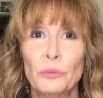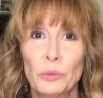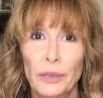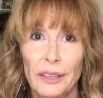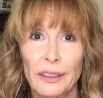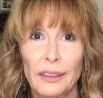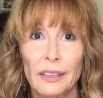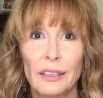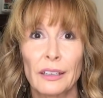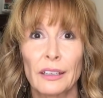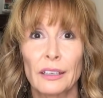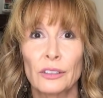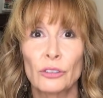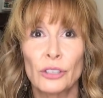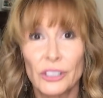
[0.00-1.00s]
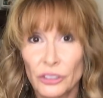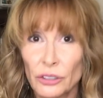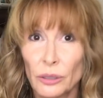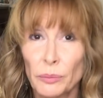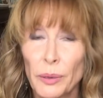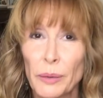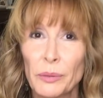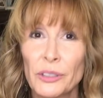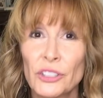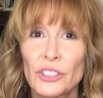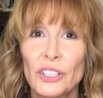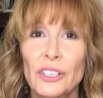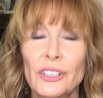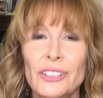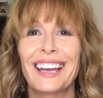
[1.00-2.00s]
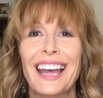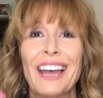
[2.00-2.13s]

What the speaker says: with traditional publishers.